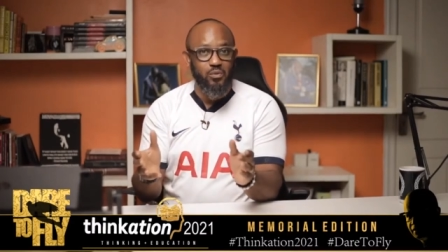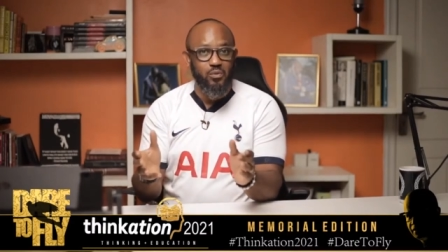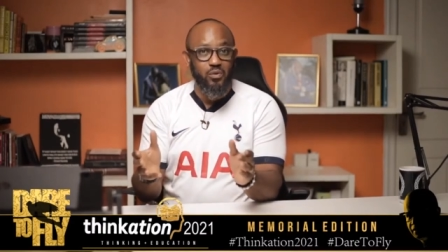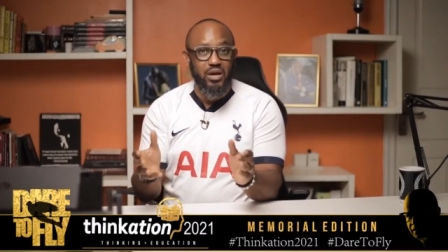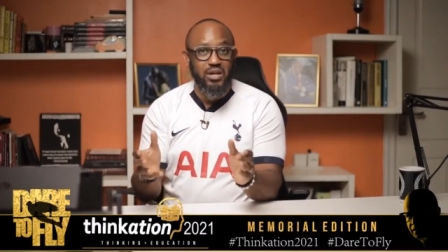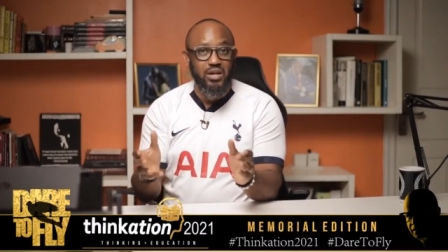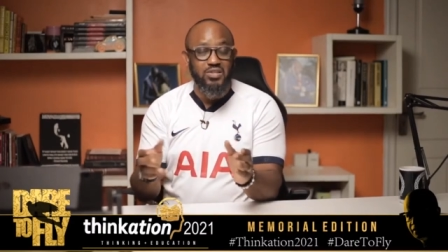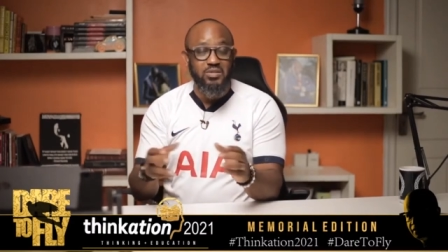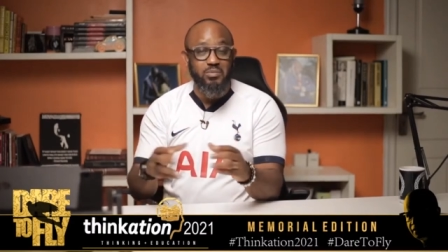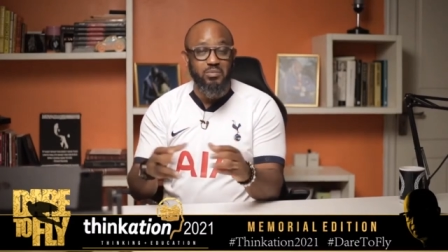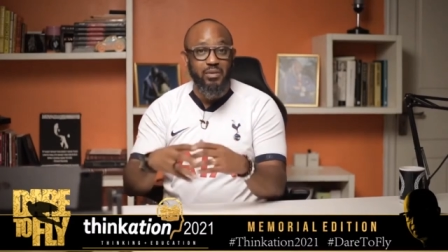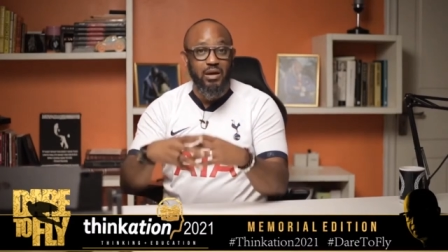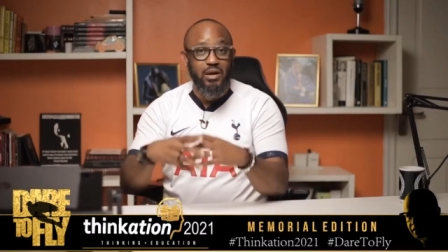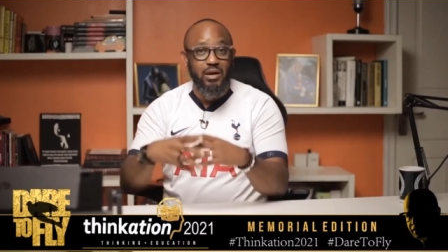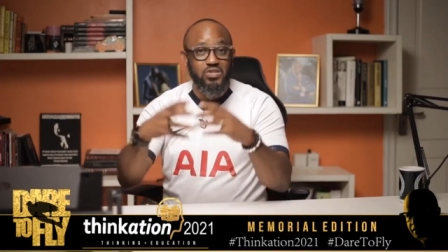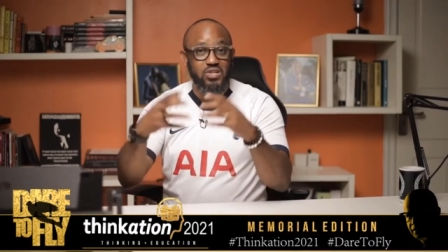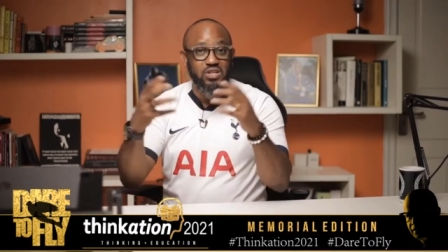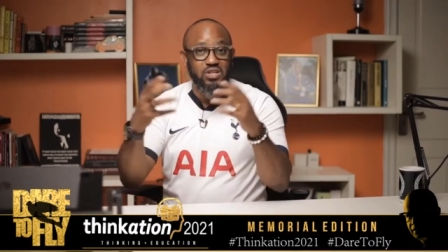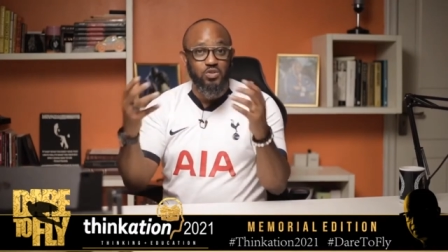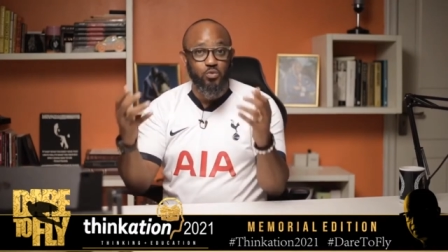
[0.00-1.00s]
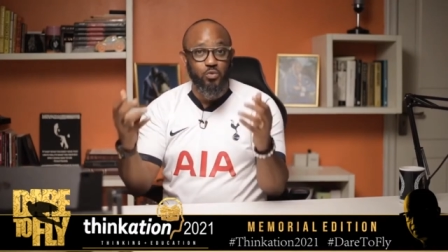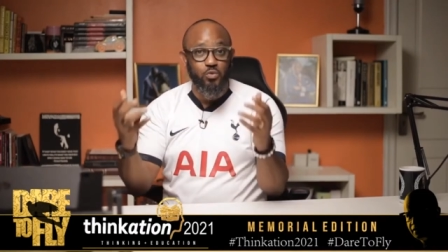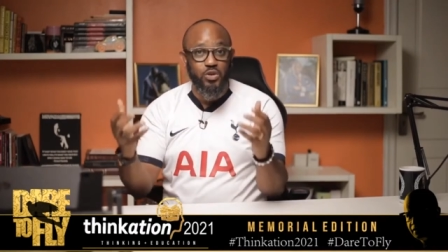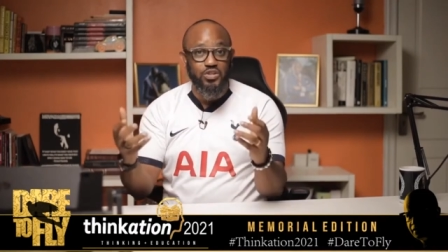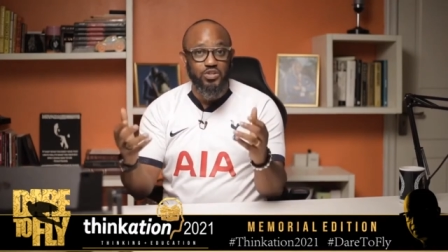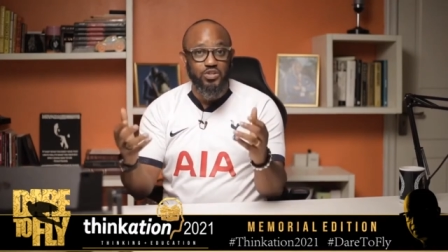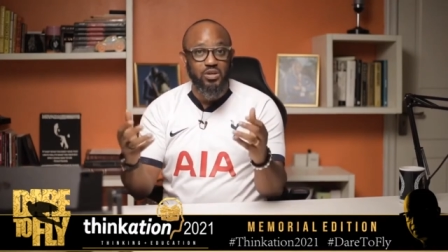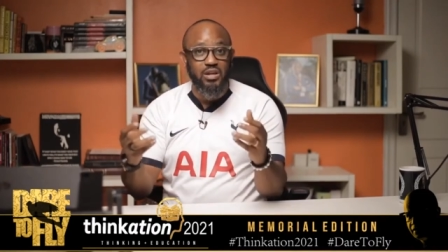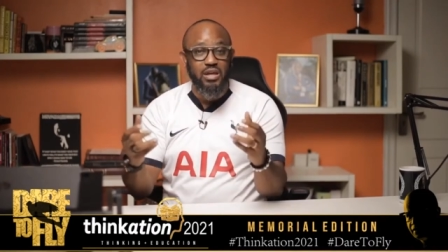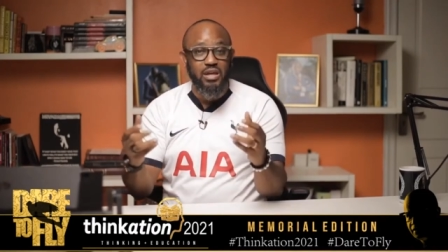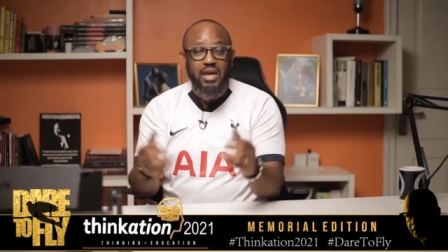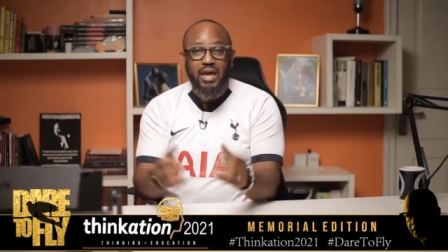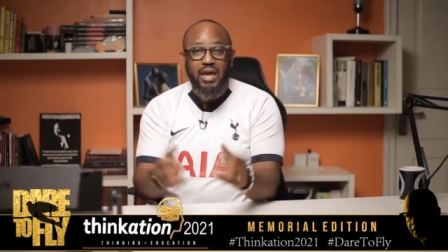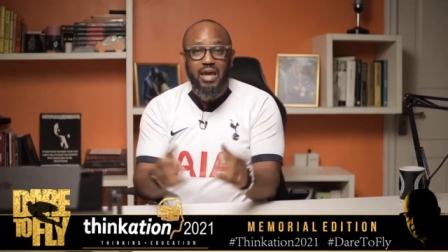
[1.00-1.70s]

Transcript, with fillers: right? It's a mountainous region.